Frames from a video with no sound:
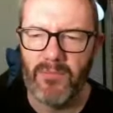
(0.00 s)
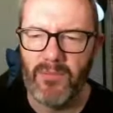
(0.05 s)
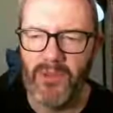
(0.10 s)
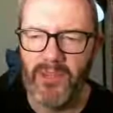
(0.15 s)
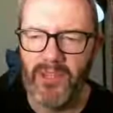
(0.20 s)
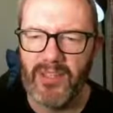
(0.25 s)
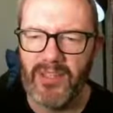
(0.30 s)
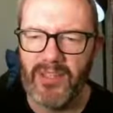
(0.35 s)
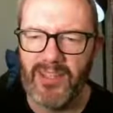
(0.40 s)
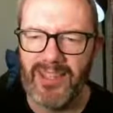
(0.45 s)
with
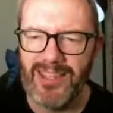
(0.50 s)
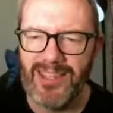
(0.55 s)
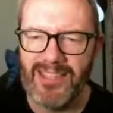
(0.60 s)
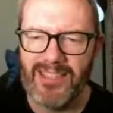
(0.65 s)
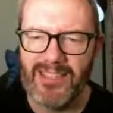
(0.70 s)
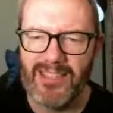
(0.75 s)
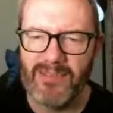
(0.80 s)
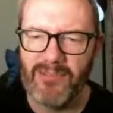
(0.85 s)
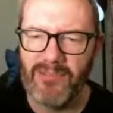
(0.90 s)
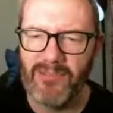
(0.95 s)
it today. It
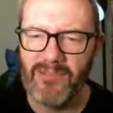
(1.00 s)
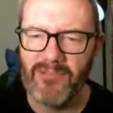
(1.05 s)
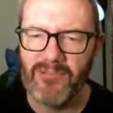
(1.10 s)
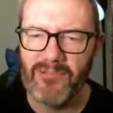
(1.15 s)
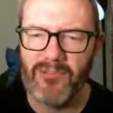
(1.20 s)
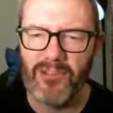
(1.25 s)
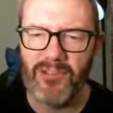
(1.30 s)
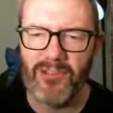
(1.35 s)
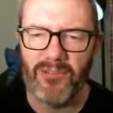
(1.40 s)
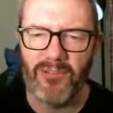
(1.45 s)
seems to have
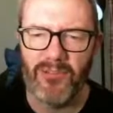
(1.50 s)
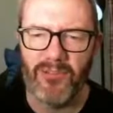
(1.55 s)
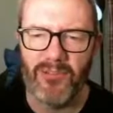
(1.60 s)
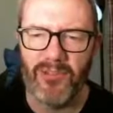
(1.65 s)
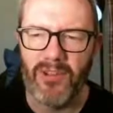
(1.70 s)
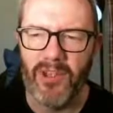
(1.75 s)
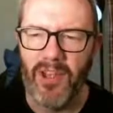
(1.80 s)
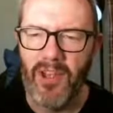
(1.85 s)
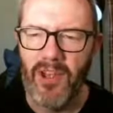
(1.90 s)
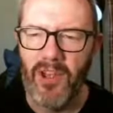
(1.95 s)
struck a
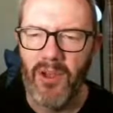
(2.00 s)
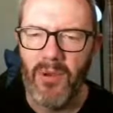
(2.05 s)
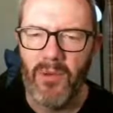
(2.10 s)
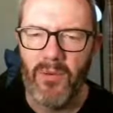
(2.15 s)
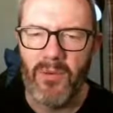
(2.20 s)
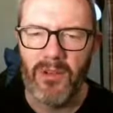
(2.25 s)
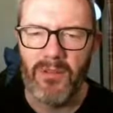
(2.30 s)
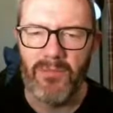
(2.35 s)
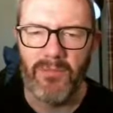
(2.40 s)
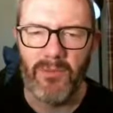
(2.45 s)
chord
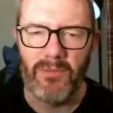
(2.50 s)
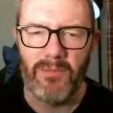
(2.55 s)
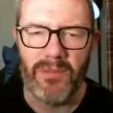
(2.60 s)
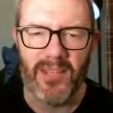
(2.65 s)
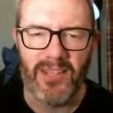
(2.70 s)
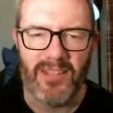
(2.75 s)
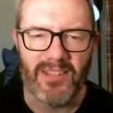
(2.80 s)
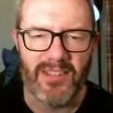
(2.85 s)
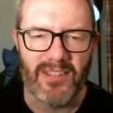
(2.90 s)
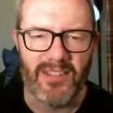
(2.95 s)
with a few
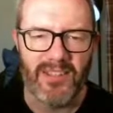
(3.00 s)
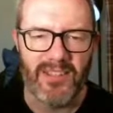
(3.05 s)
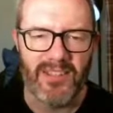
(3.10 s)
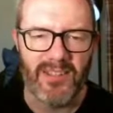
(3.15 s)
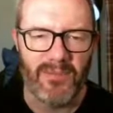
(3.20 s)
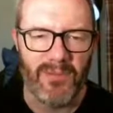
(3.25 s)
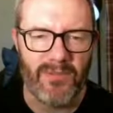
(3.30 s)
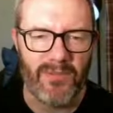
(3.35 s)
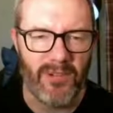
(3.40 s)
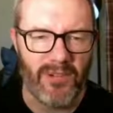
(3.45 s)
players at
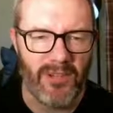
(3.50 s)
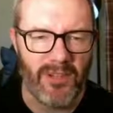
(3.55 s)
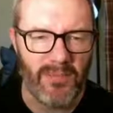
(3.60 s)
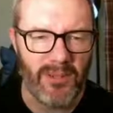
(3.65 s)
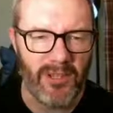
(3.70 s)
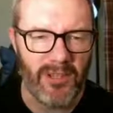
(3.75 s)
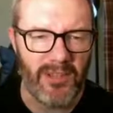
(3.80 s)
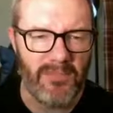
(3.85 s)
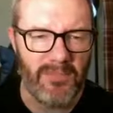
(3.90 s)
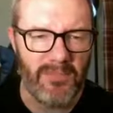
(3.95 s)
least. We've got a couple
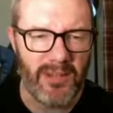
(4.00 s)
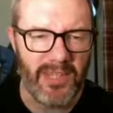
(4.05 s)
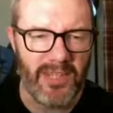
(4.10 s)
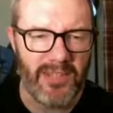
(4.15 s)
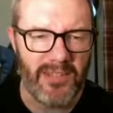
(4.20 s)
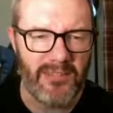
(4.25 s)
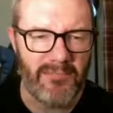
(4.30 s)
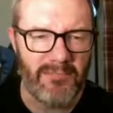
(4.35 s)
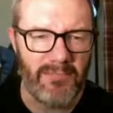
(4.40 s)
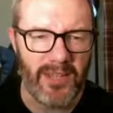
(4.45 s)
of
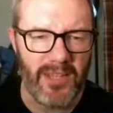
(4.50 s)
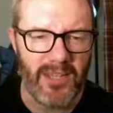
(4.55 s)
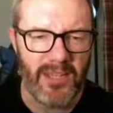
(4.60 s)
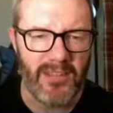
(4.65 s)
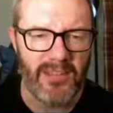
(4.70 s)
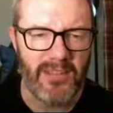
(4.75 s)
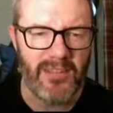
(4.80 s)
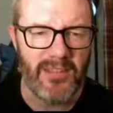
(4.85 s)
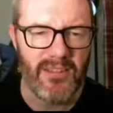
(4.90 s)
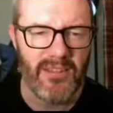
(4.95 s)
complacent
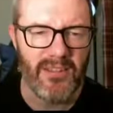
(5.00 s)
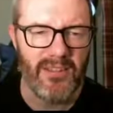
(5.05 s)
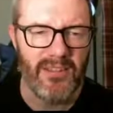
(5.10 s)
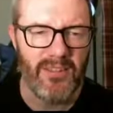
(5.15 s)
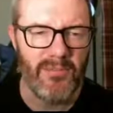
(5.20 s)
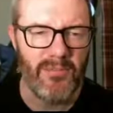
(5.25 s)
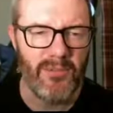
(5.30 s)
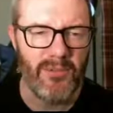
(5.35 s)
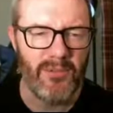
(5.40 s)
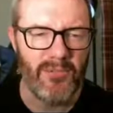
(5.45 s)
players in
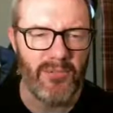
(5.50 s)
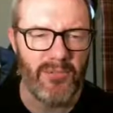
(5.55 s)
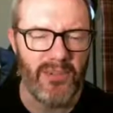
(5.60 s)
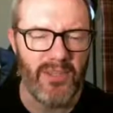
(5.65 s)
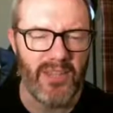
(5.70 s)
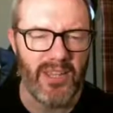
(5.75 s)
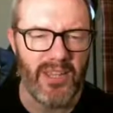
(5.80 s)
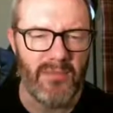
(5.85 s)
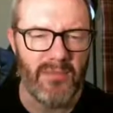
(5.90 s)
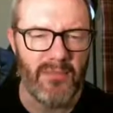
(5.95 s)
the Bournemouth
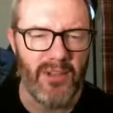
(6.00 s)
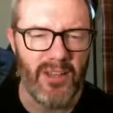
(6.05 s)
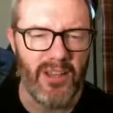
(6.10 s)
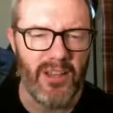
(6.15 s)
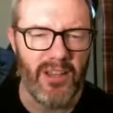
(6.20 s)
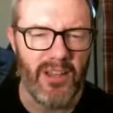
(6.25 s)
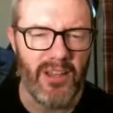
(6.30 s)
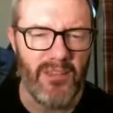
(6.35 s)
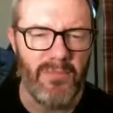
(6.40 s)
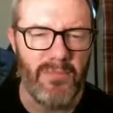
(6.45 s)
team.
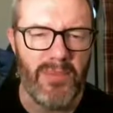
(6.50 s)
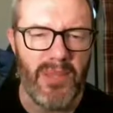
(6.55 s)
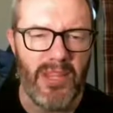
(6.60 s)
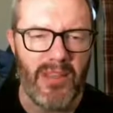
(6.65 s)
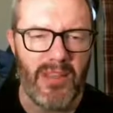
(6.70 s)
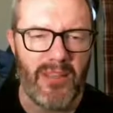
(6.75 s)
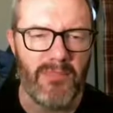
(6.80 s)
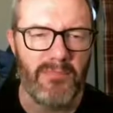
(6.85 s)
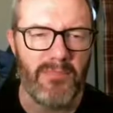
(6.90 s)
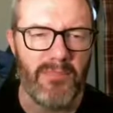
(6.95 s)
Are you being
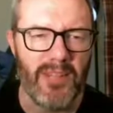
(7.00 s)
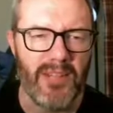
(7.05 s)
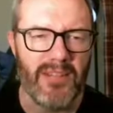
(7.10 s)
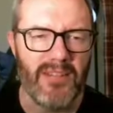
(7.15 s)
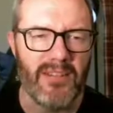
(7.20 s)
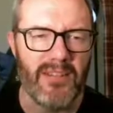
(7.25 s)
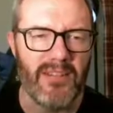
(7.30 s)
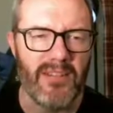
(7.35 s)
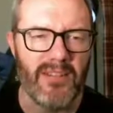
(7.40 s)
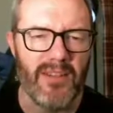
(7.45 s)

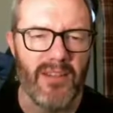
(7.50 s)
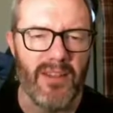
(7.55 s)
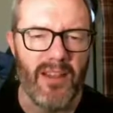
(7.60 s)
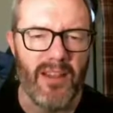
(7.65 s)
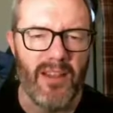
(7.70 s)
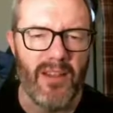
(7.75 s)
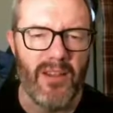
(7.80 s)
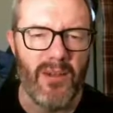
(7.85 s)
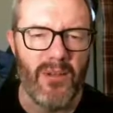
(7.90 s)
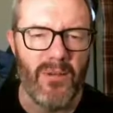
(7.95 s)
complacent
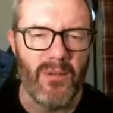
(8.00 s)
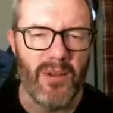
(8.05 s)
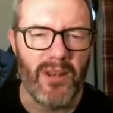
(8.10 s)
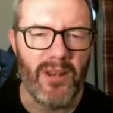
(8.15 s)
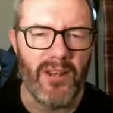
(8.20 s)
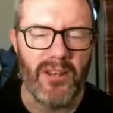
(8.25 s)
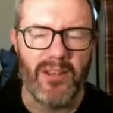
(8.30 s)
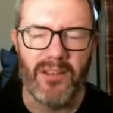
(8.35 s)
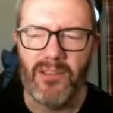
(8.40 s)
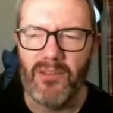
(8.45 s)

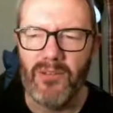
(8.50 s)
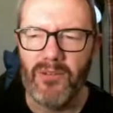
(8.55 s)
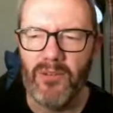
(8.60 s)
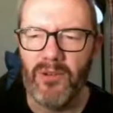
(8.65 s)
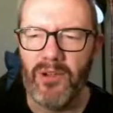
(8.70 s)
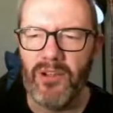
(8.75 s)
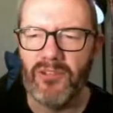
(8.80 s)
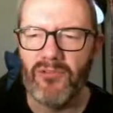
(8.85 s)
when you are